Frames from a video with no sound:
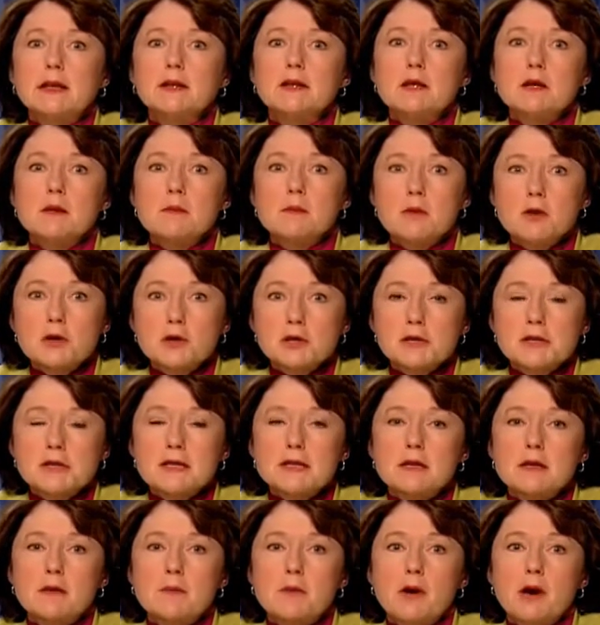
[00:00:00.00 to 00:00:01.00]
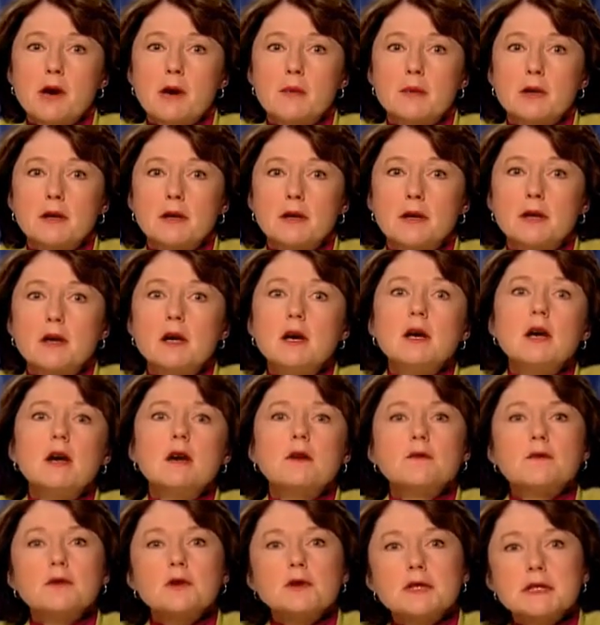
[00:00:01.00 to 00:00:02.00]
in the emergency department
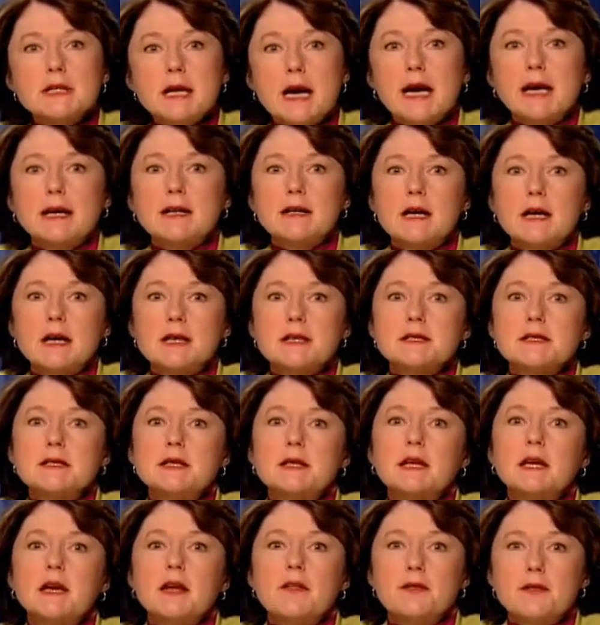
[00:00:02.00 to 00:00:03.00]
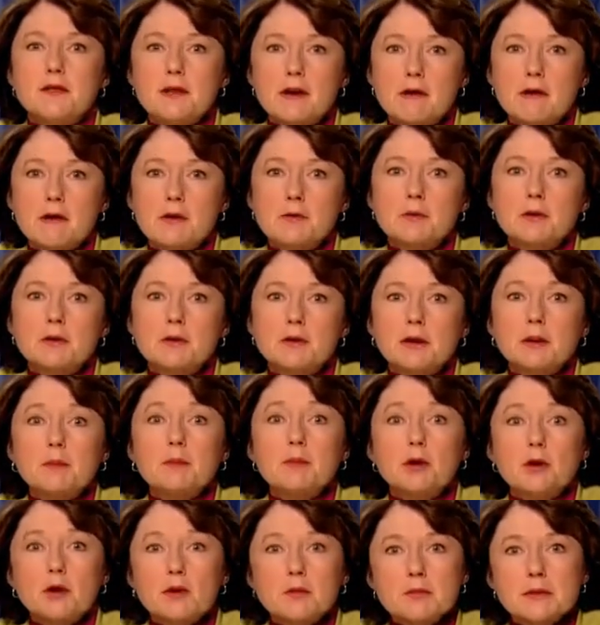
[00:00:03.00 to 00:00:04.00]
for diagnostic and therapeutic
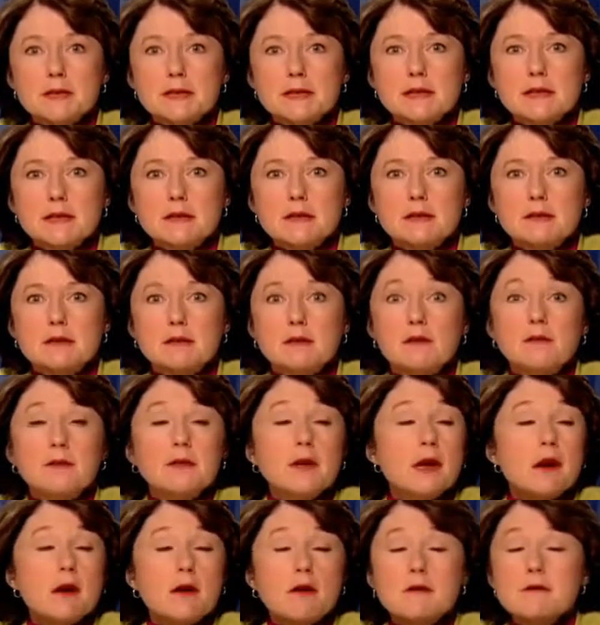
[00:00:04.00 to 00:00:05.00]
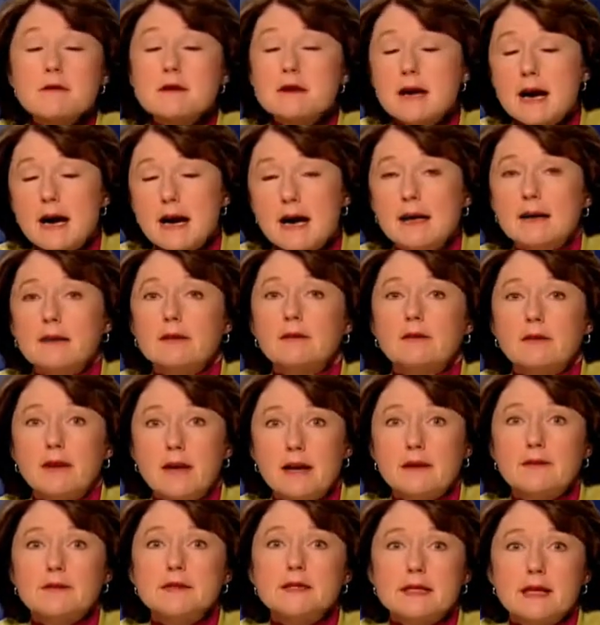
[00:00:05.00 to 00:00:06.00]
purposes that are not
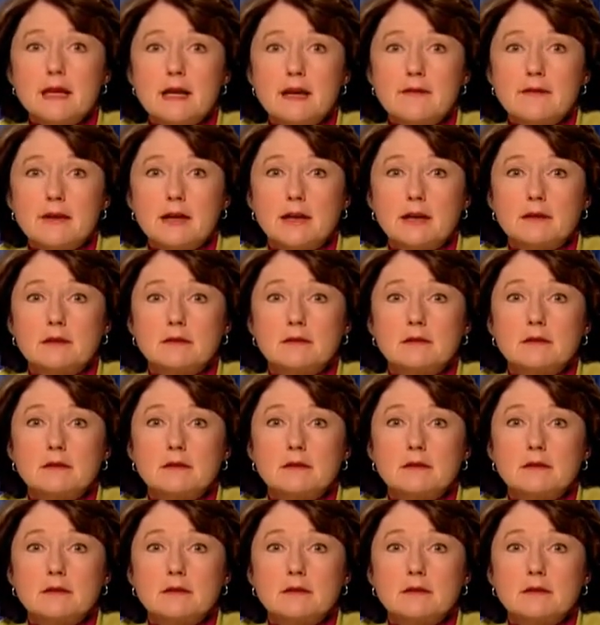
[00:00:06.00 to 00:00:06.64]
life-saving.